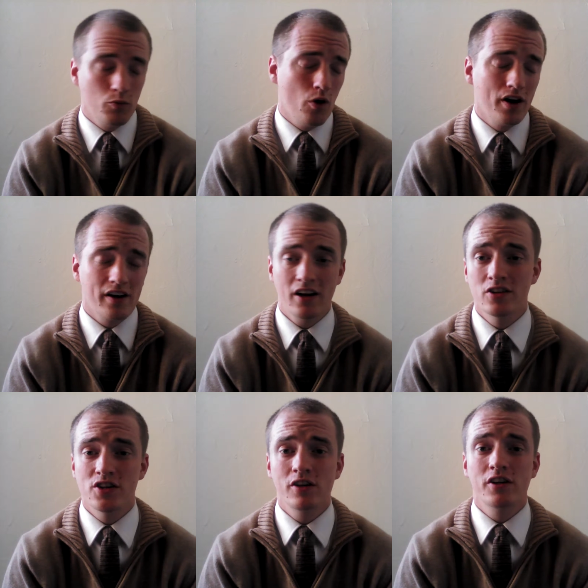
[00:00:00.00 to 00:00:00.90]
wanting
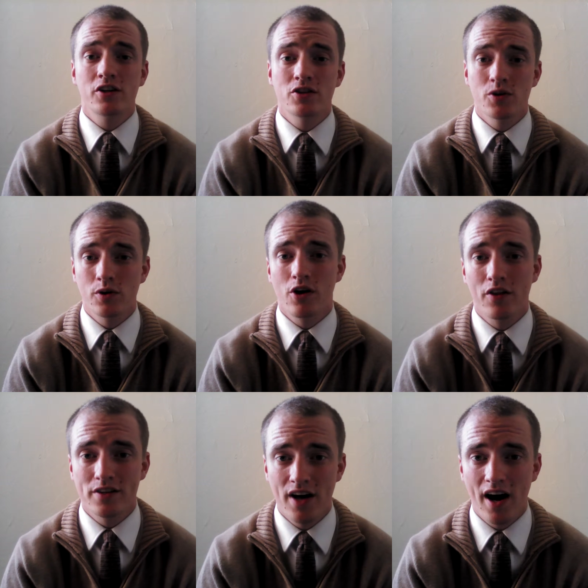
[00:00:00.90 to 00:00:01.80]
continually to do it all
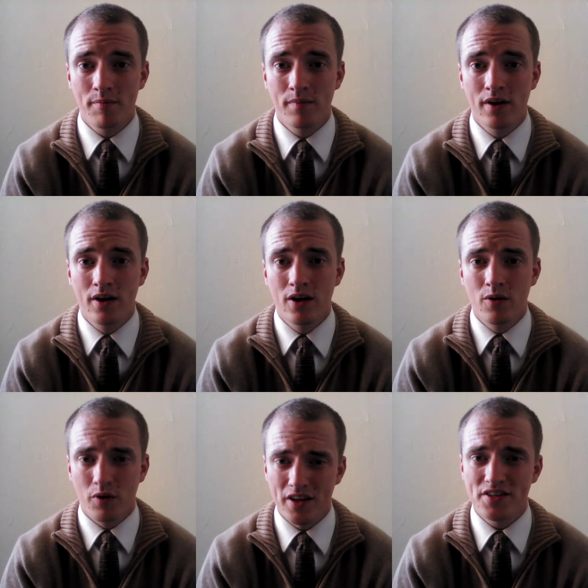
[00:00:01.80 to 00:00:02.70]
the time?
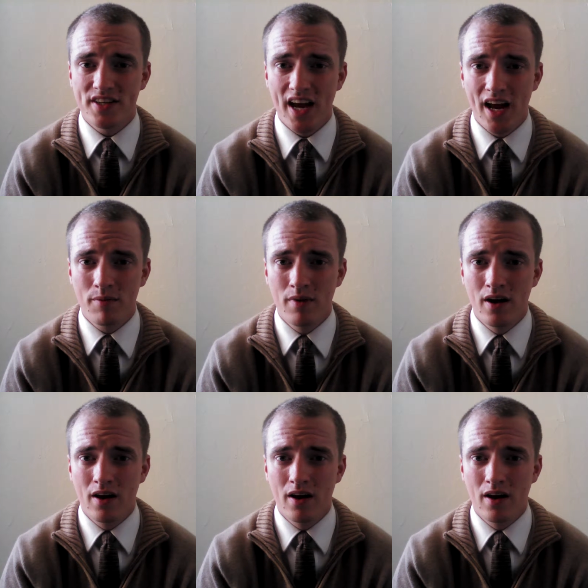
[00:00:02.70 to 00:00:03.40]
Well, this game